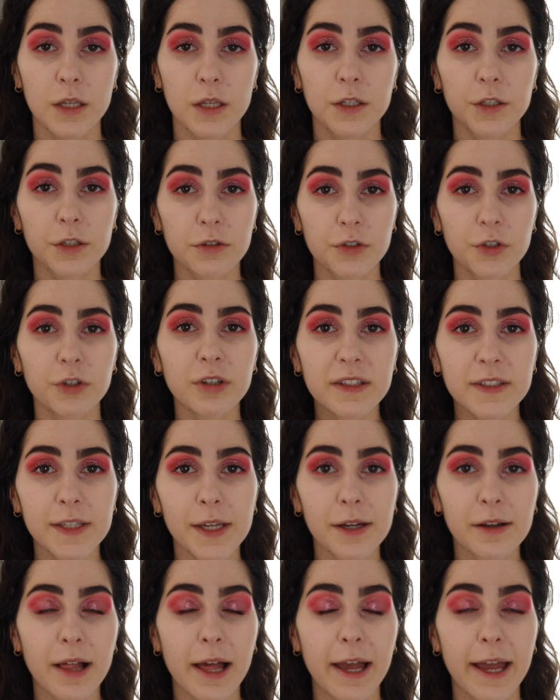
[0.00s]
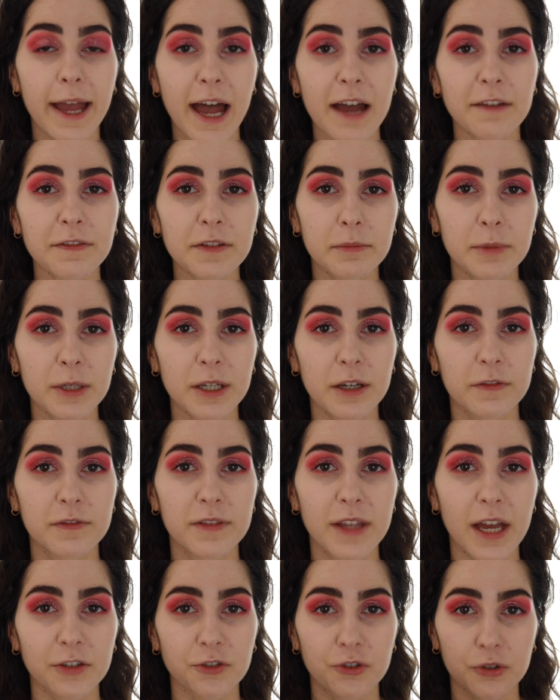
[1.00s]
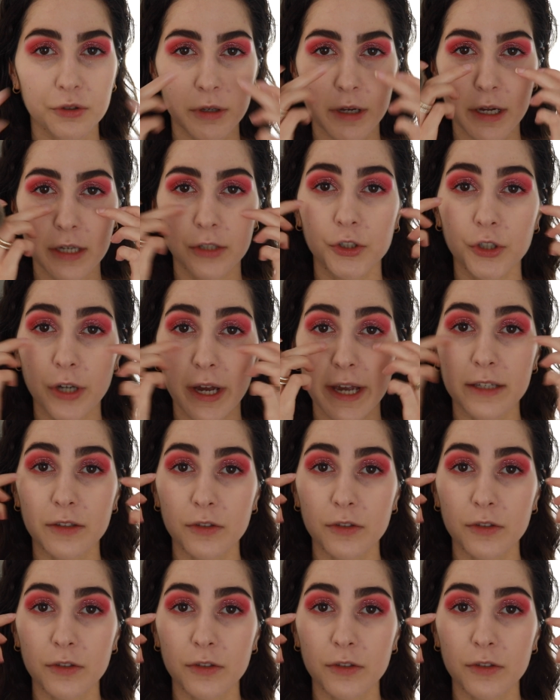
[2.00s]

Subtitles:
So as you can tell, I have a bit of natural under eye